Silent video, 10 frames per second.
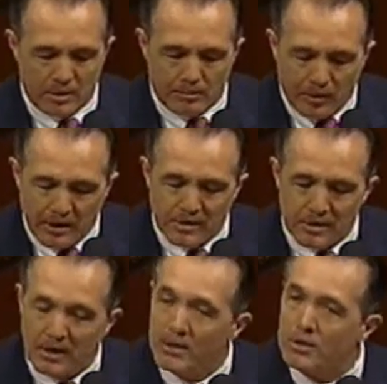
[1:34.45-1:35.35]
the
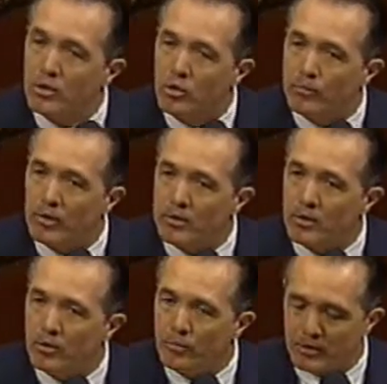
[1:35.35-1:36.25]
President has the
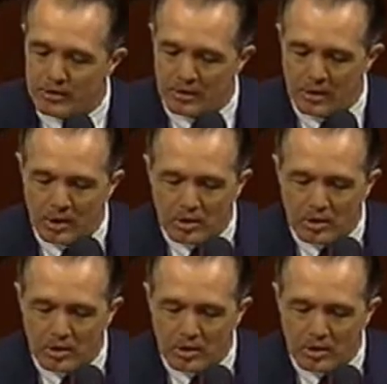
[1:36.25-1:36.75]
hubris